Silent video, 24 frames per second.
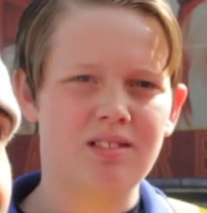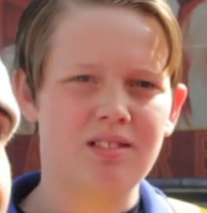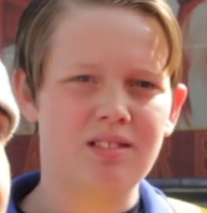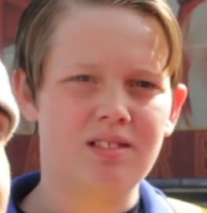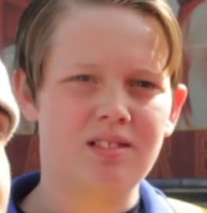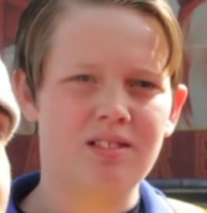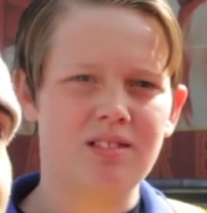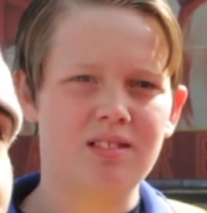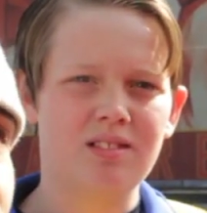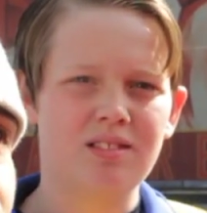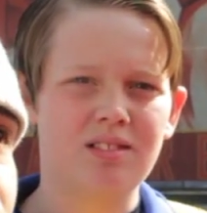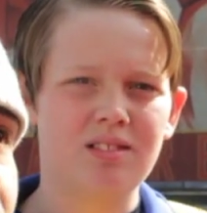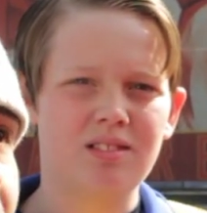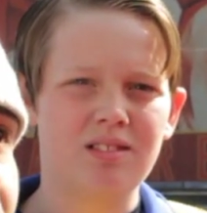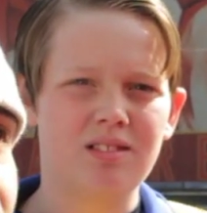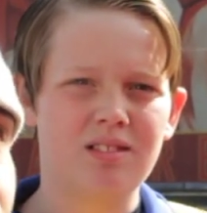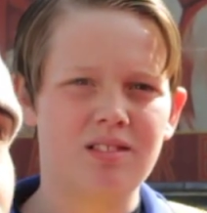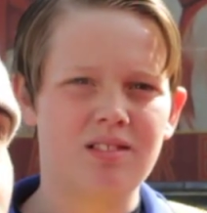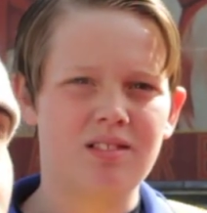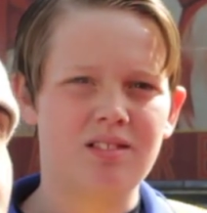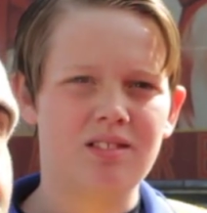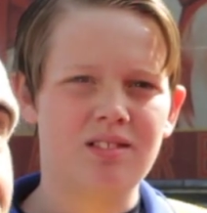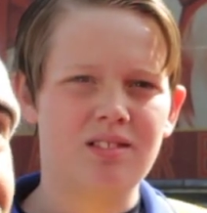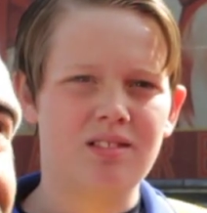
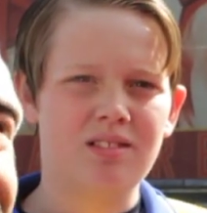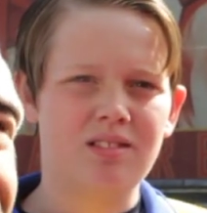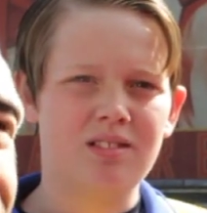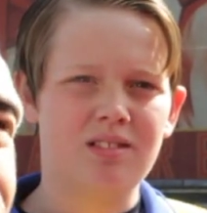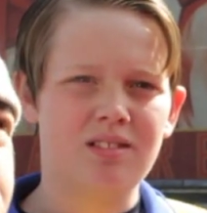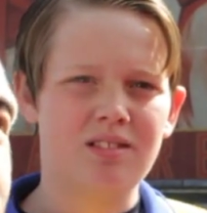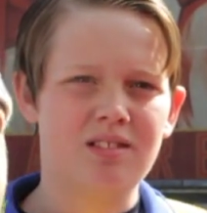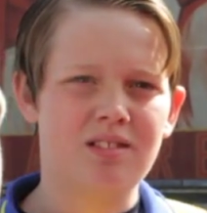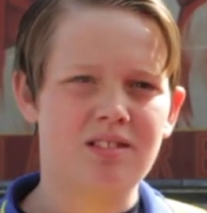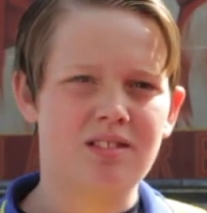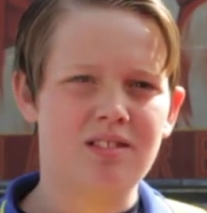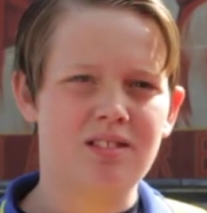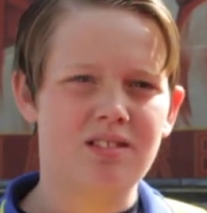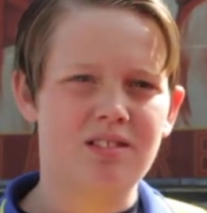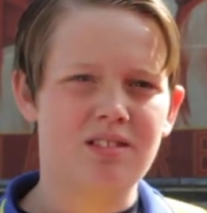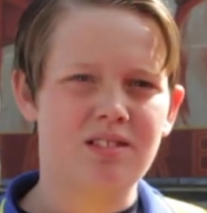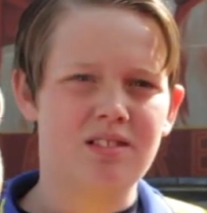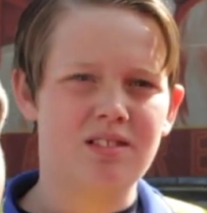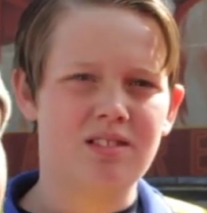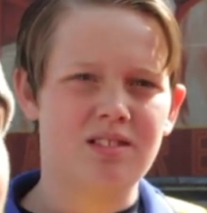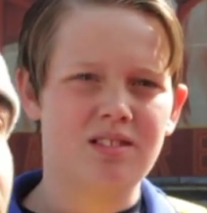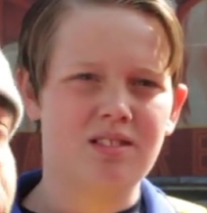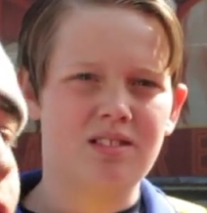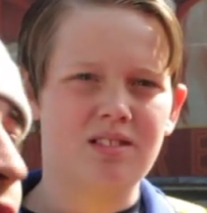
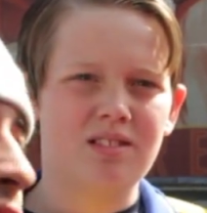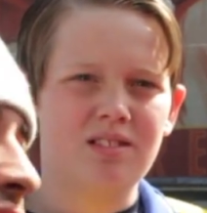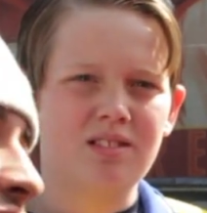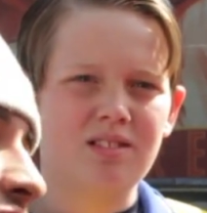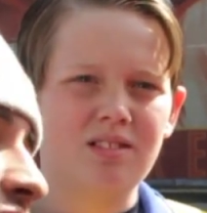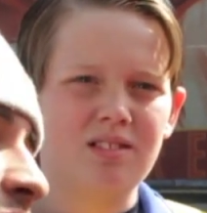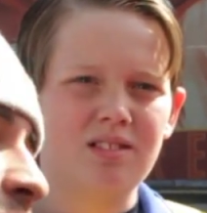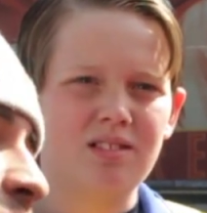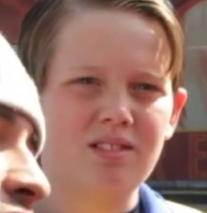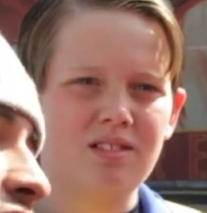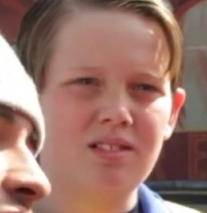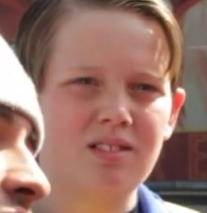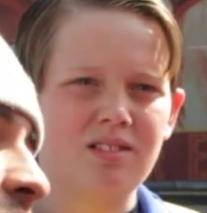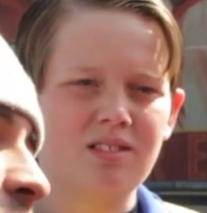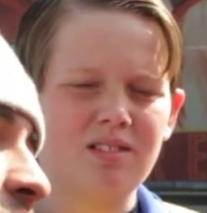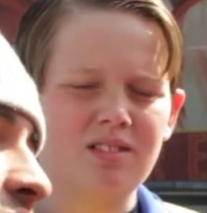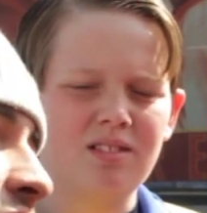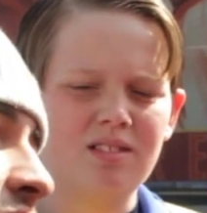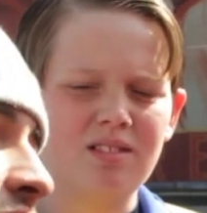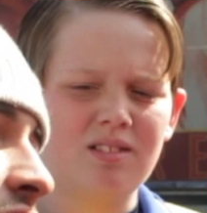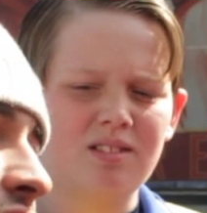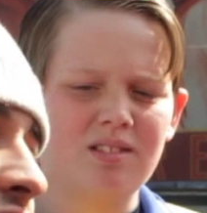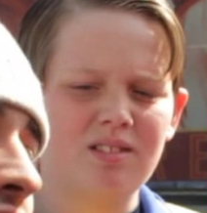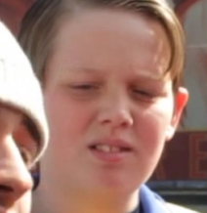
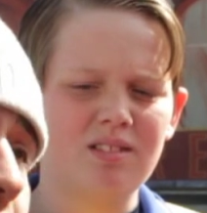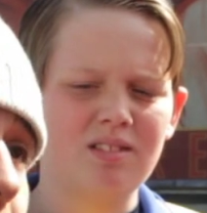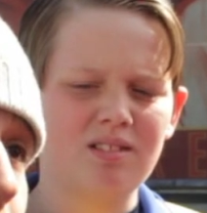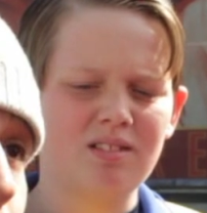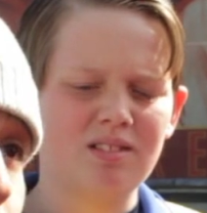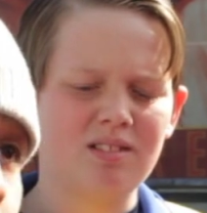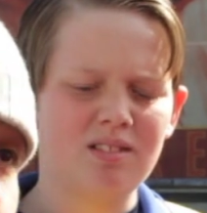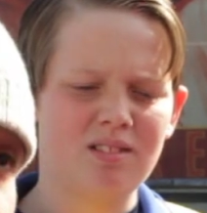(not speaking)